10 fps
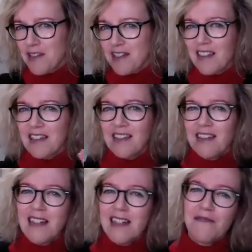And
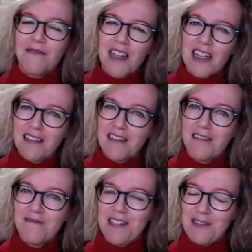I figure,
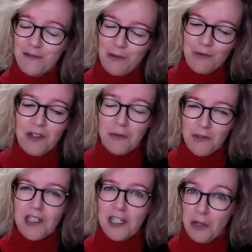and from what
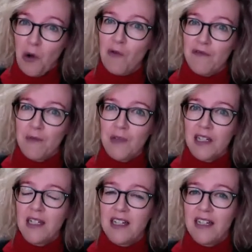I know from my
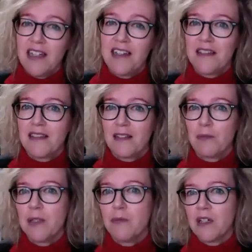clients and the
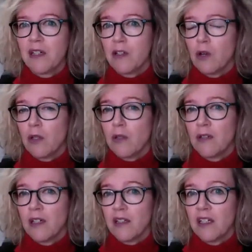people I talk with,